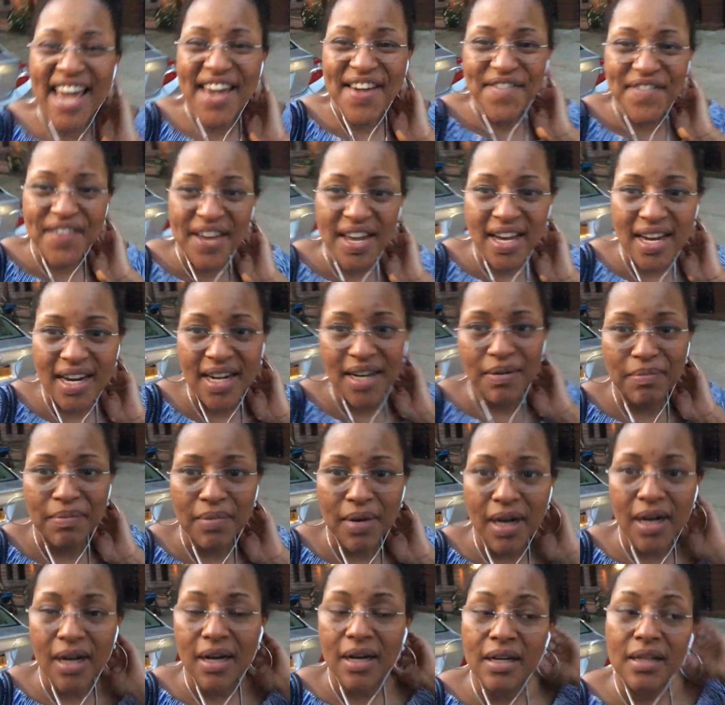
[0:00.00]
Hey, fam.
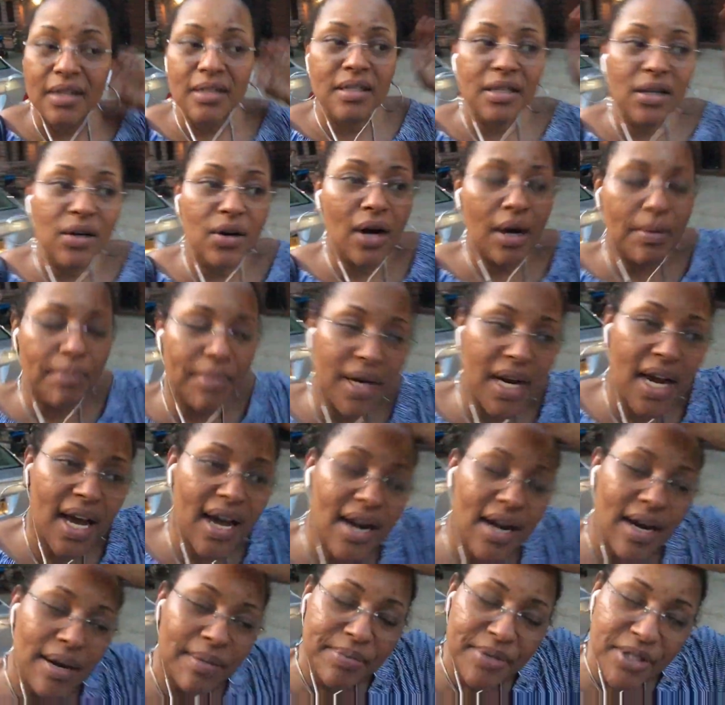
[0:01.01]
So I'm gonna
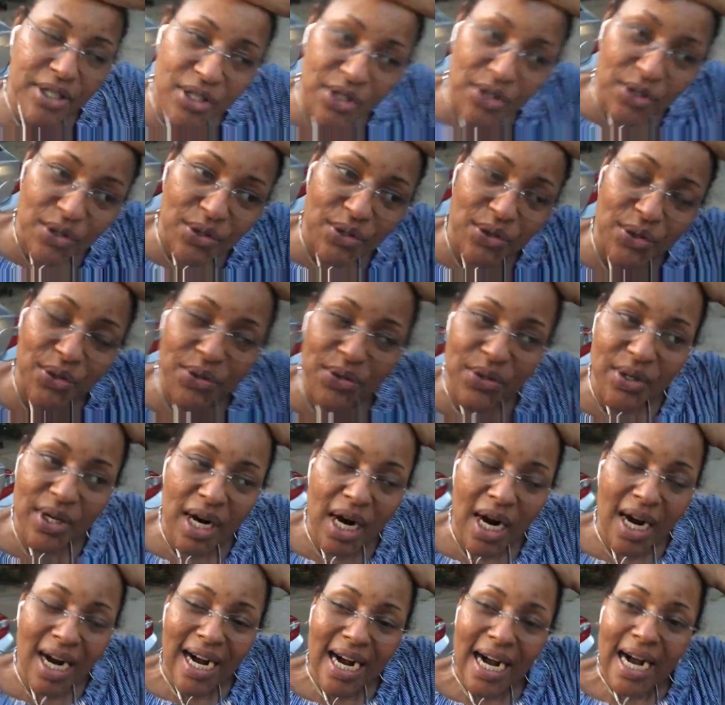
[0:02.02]
head up to
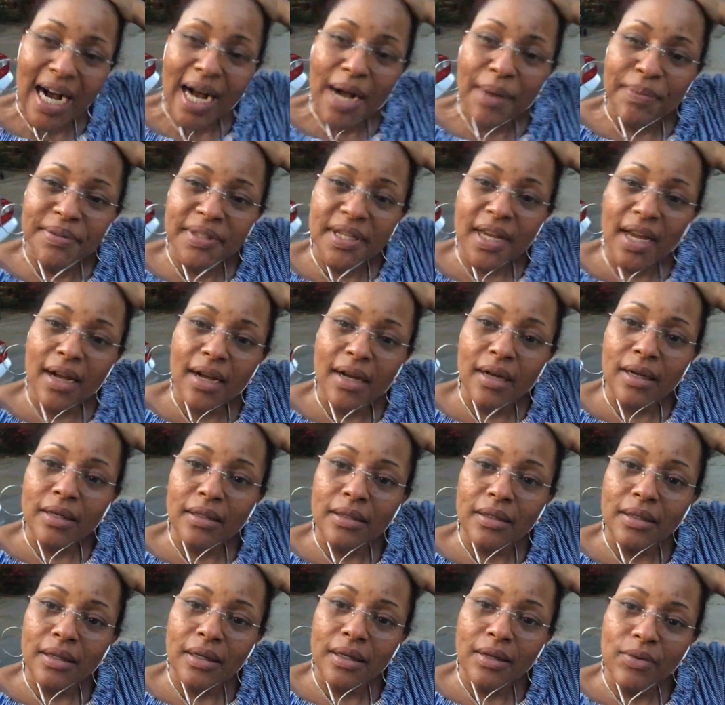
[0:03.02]

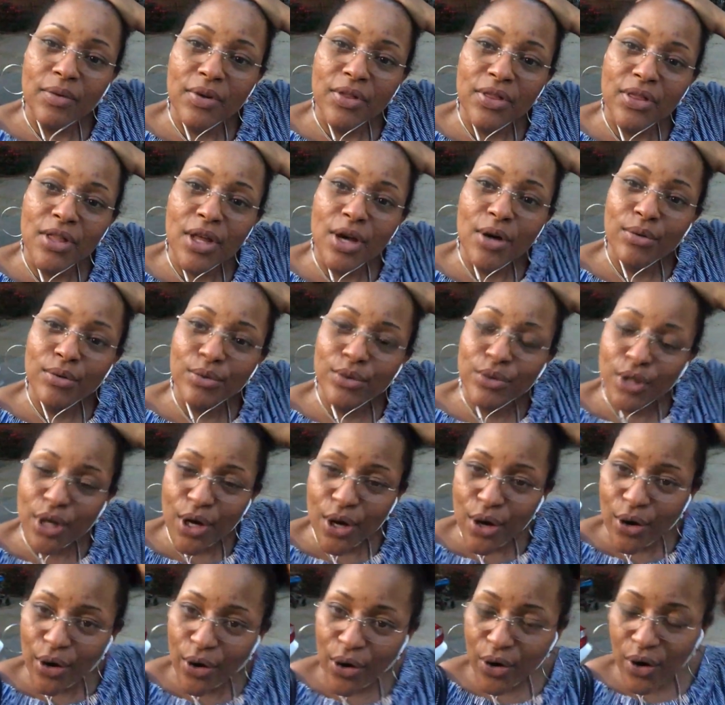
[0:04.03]
Uptown with known
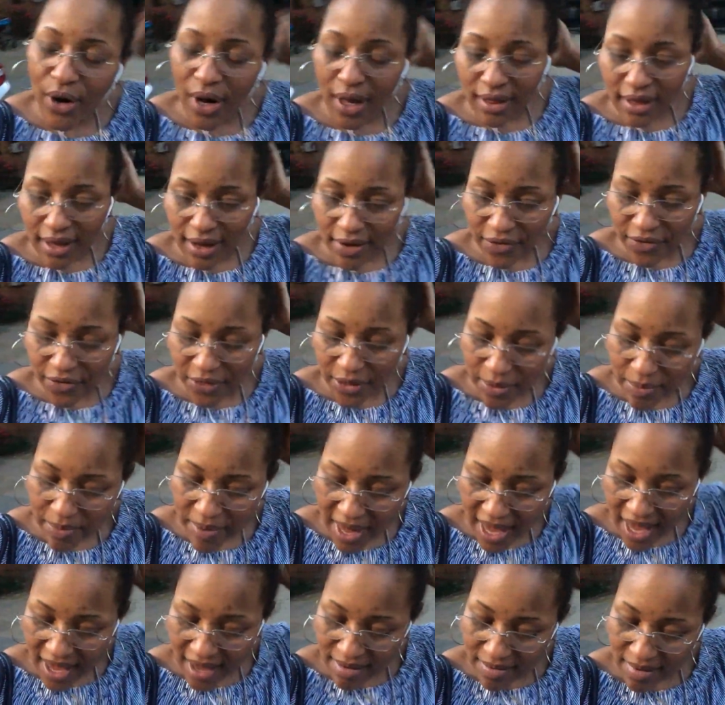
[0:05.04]
donor. I left the
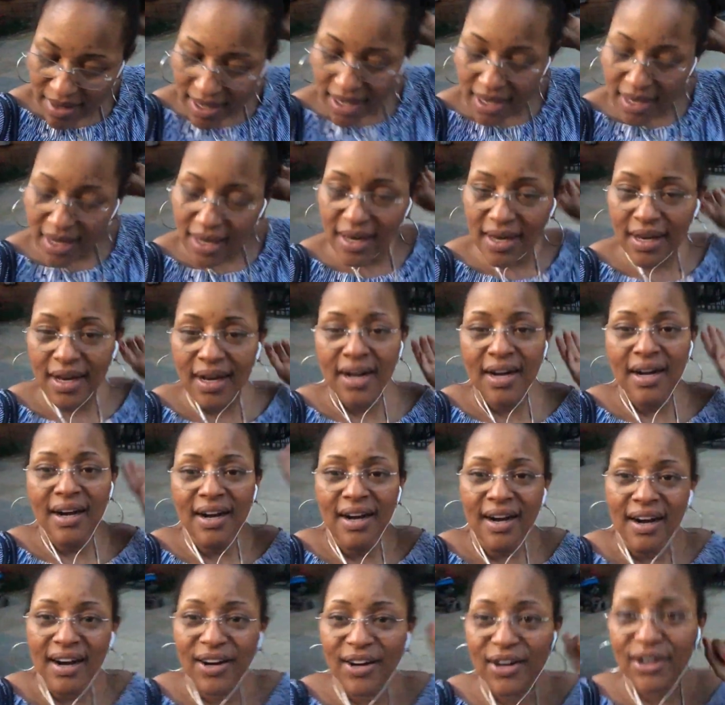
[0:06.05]
baby
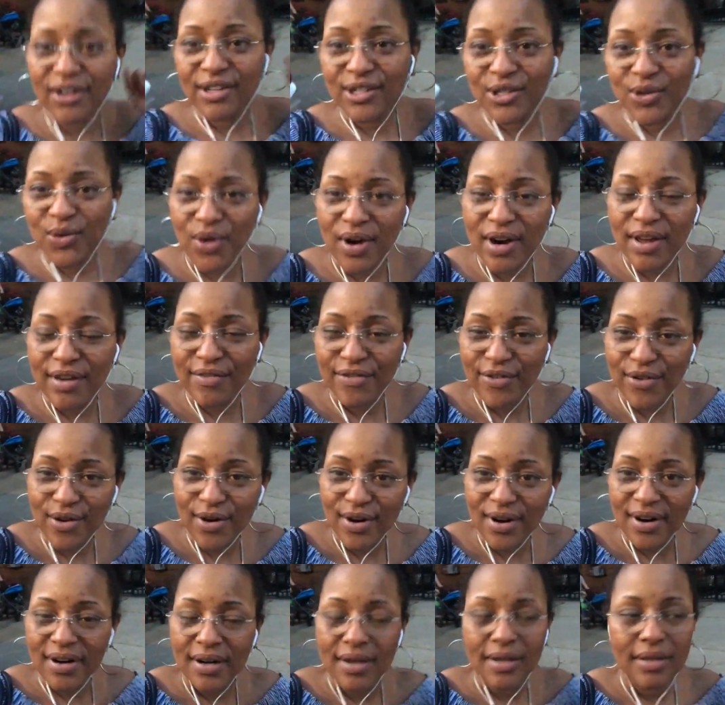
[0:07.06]
on her
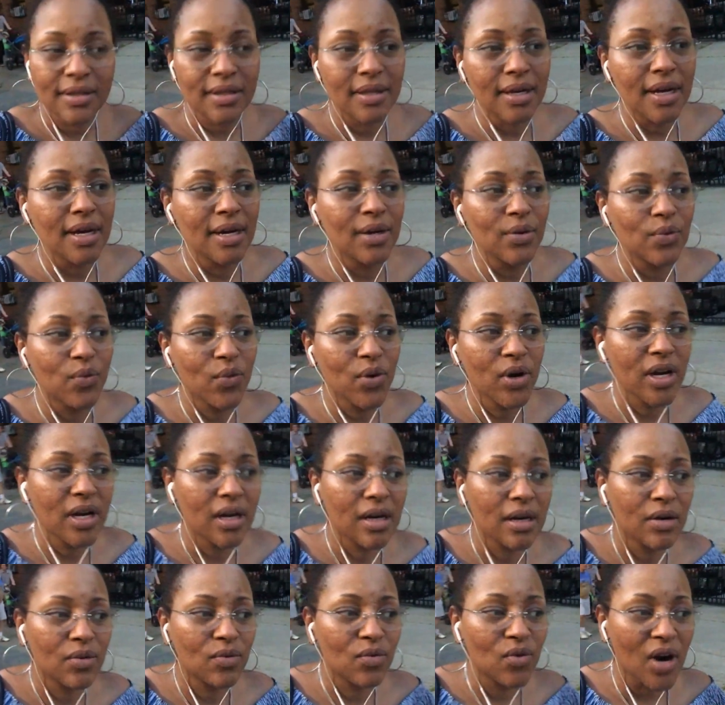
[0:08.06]
24th, and we
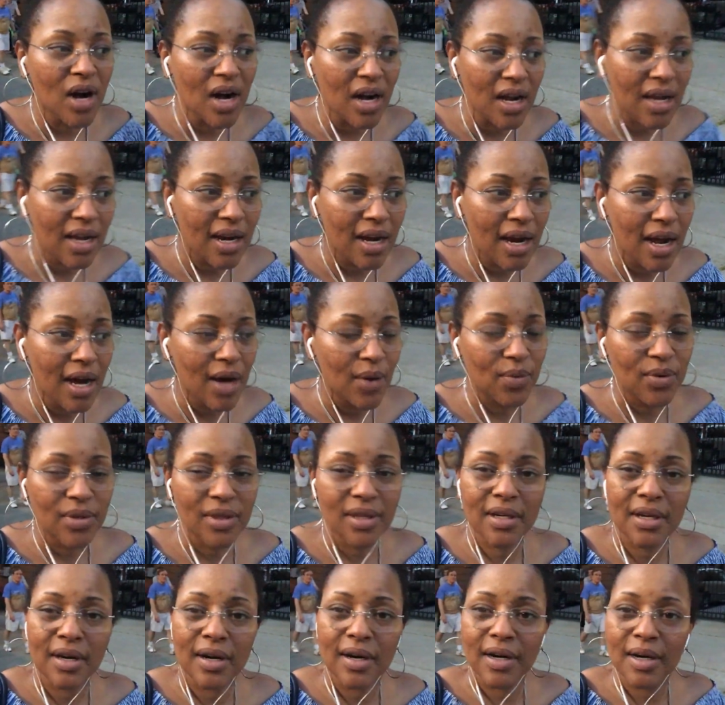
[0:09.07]
are rocking out with
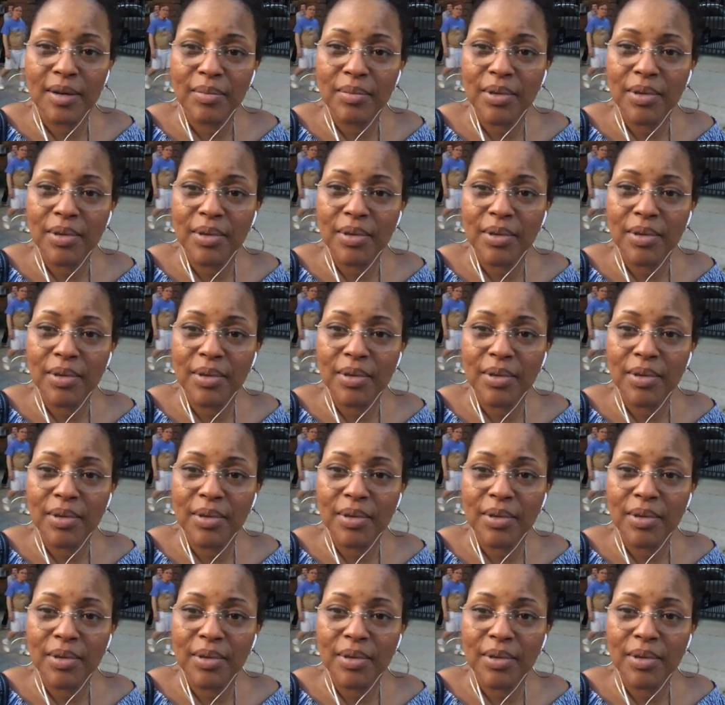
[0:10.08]
the Cardi